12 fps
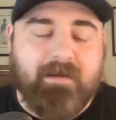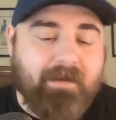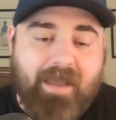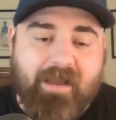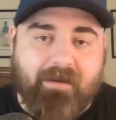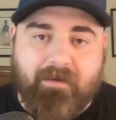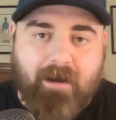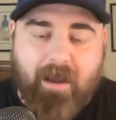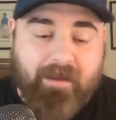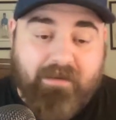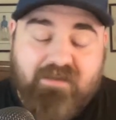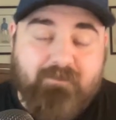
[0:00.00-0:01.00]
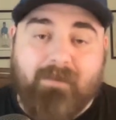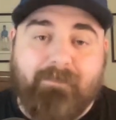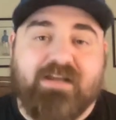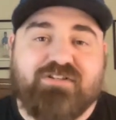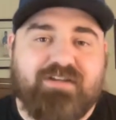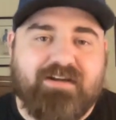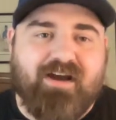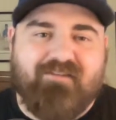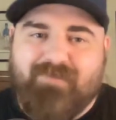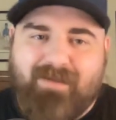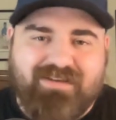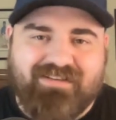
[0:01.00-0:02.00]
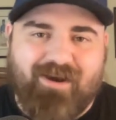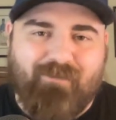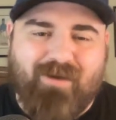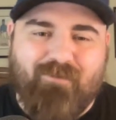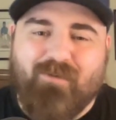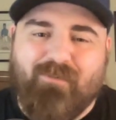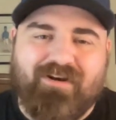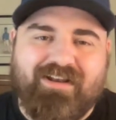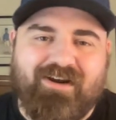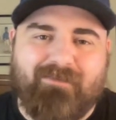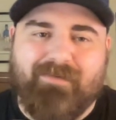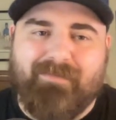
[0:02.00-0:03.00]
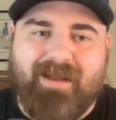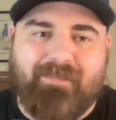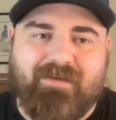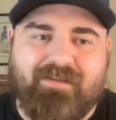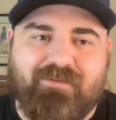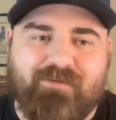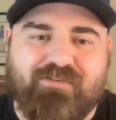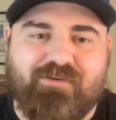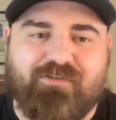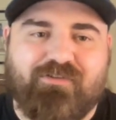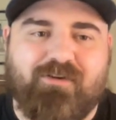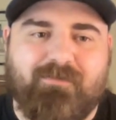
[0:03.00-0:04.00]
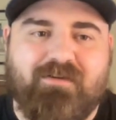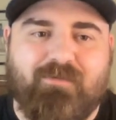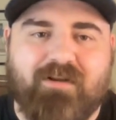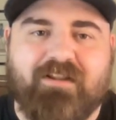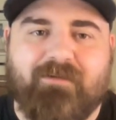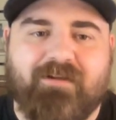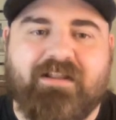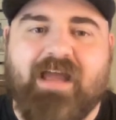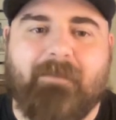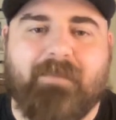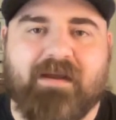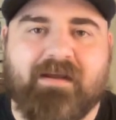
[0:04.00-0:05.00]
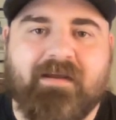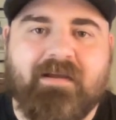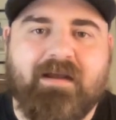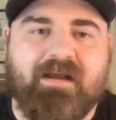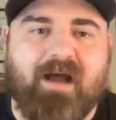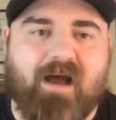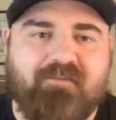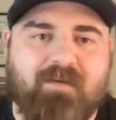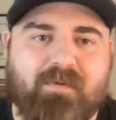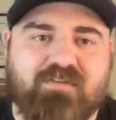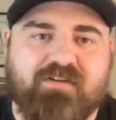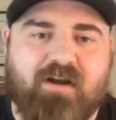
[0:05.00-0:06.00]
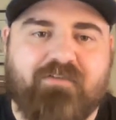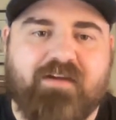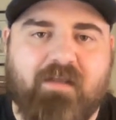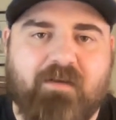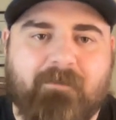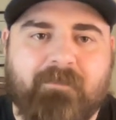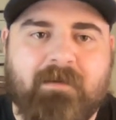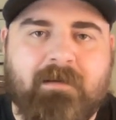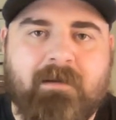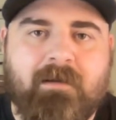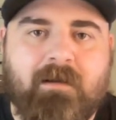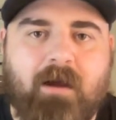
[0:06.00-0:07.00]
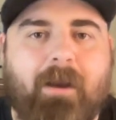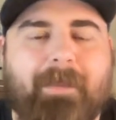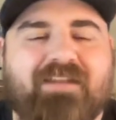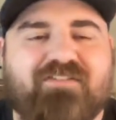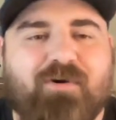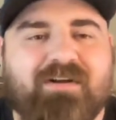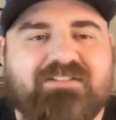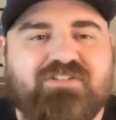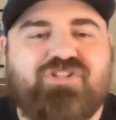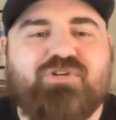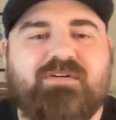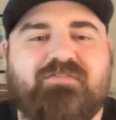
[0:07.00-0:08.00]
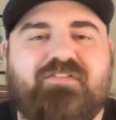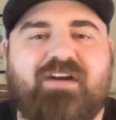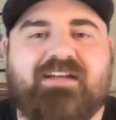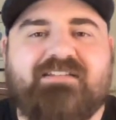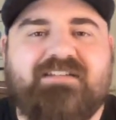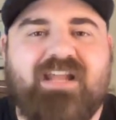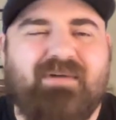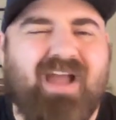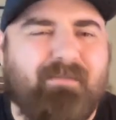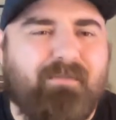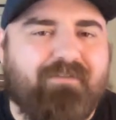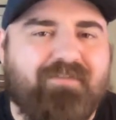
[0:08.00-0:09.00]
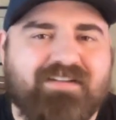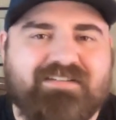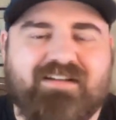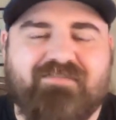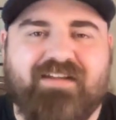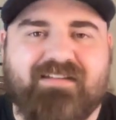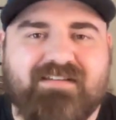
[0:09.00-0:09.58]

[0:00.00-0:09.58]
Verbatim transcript: heck, he's been patient enough. Maybe he's got to wait one more year. But man, the, the results could be really, really epic uh, if he puts it all together. All right, that is going to do it for us today. We got more fun stuff like